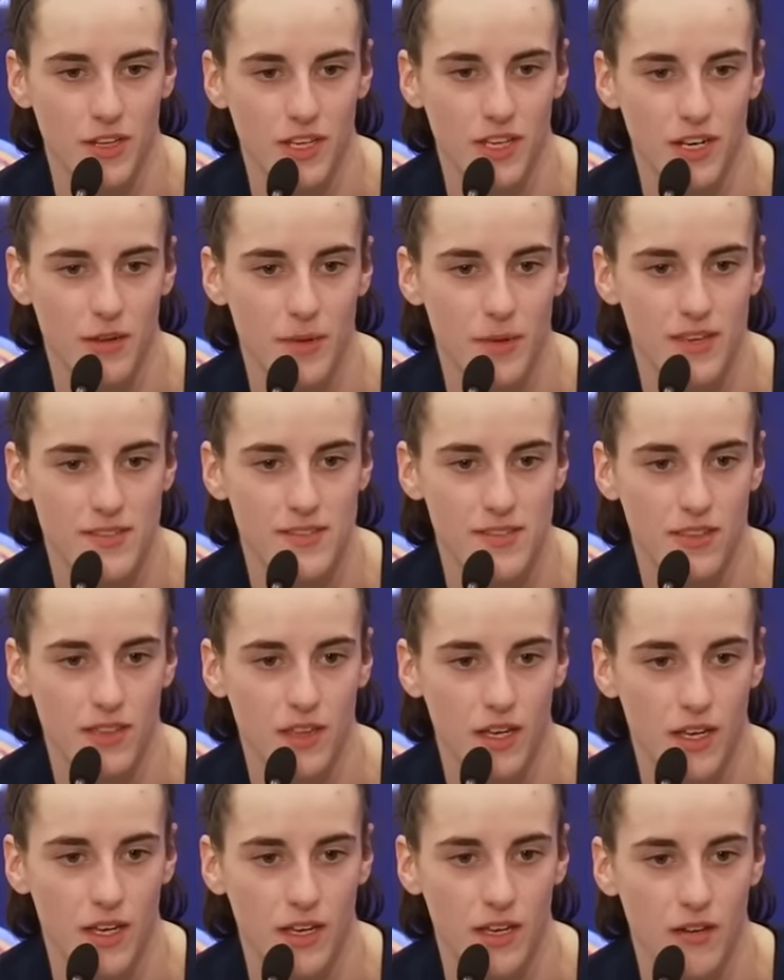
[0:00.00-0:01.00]
Despite the
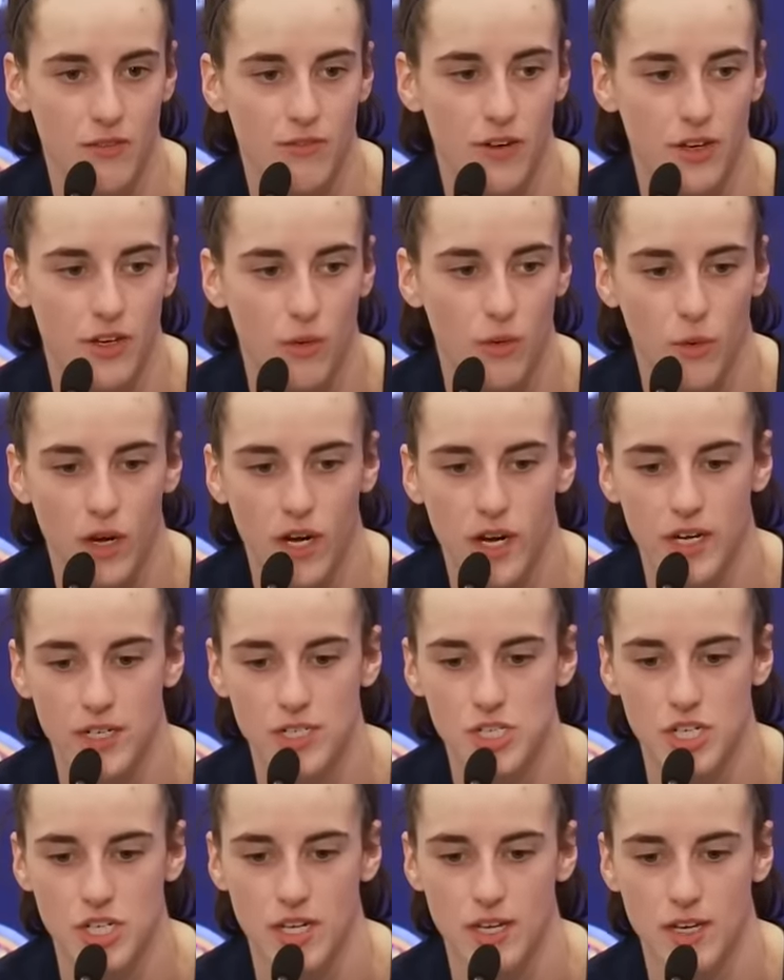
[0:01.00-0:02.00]
disappointment,
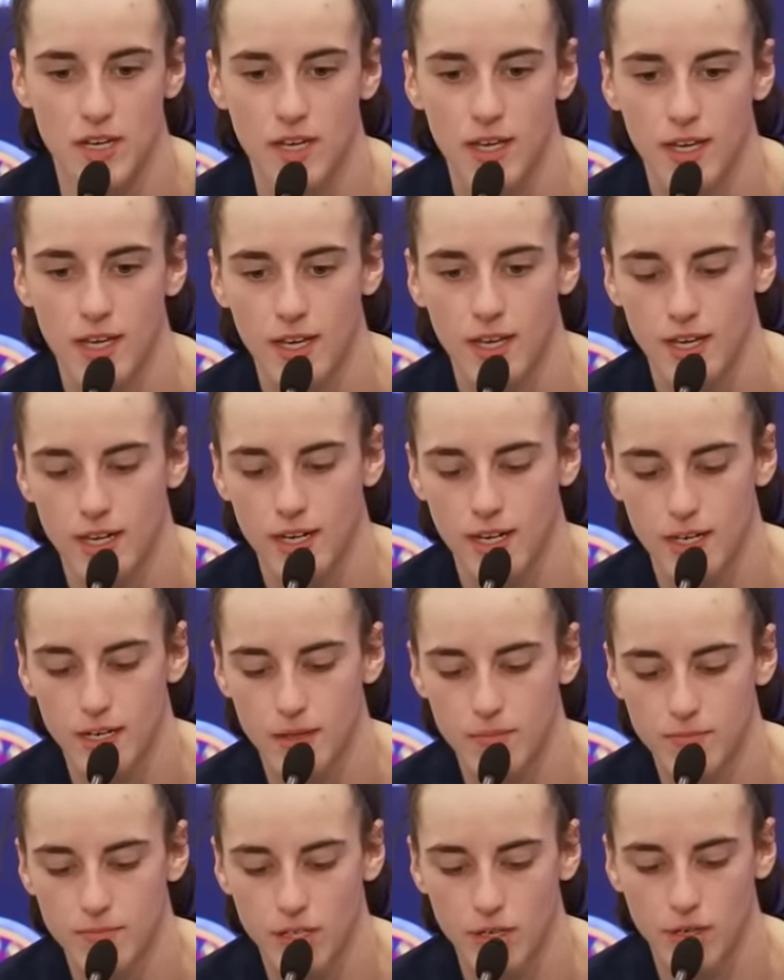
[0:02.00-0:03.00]
Clark handled the
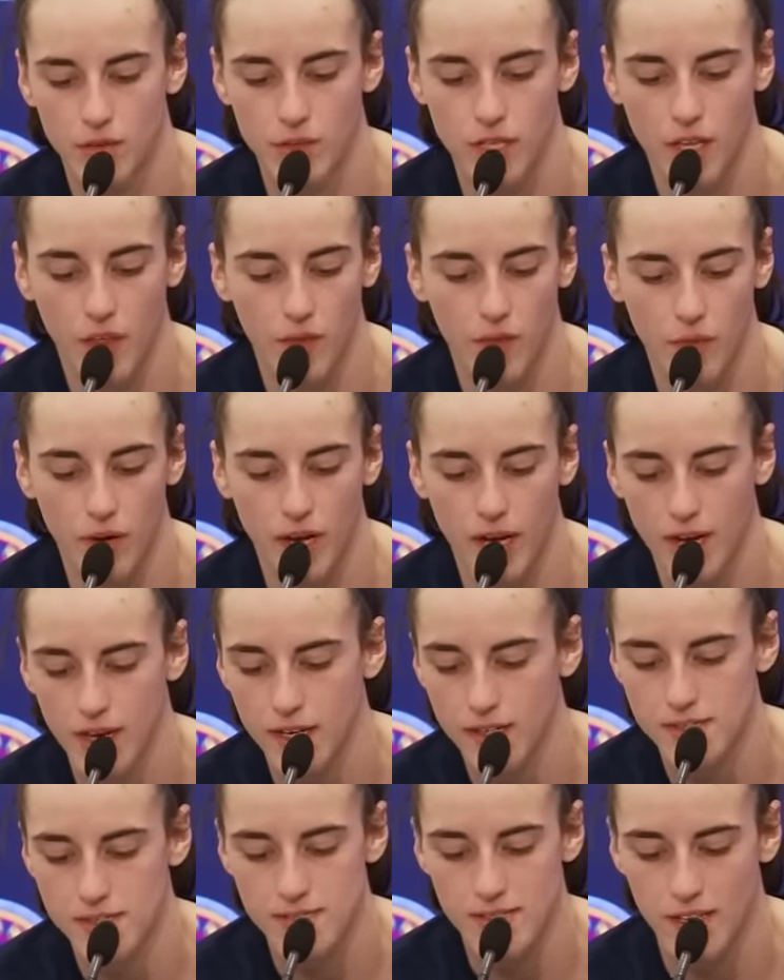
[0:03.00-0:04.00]
situation with
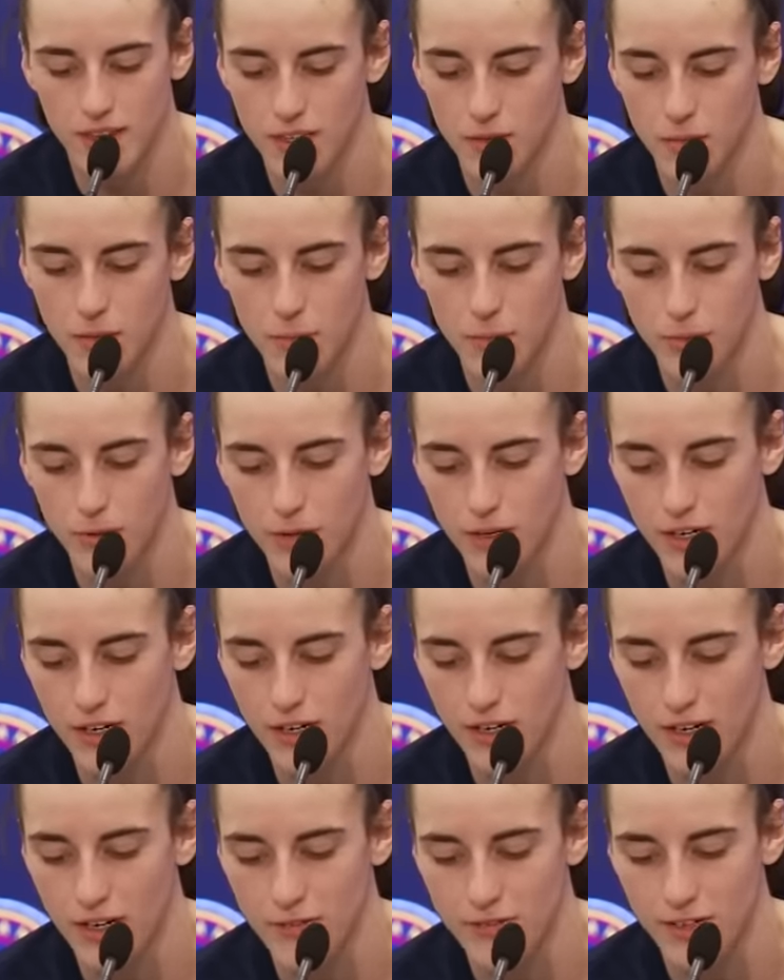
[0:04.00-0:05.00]
grace in her public
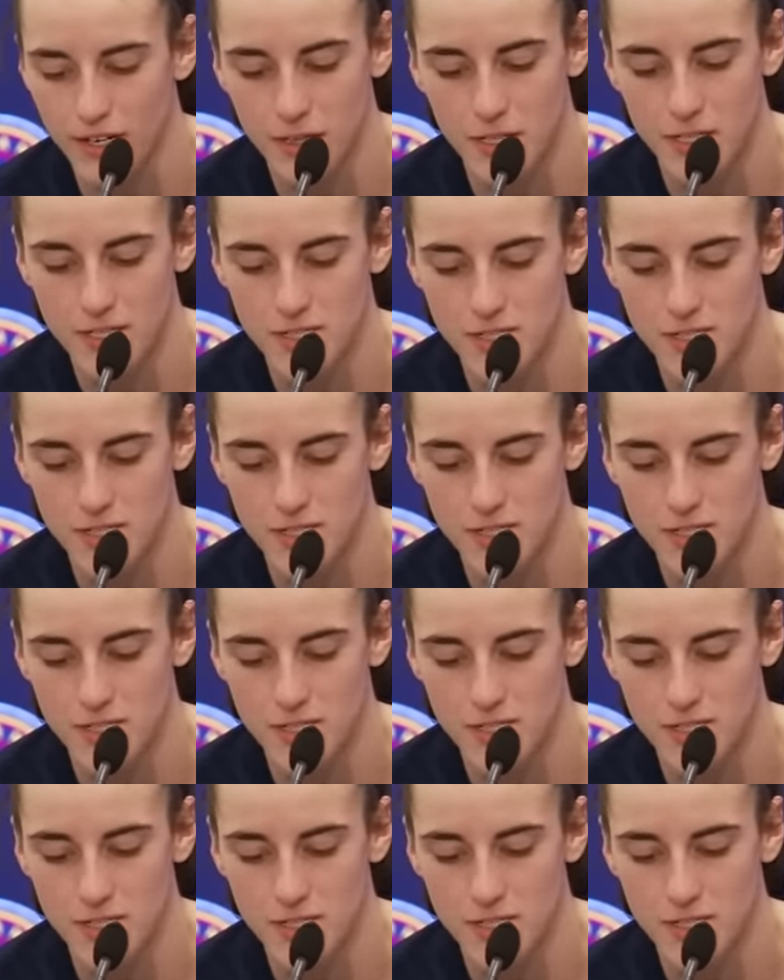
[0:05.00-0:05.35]
comments.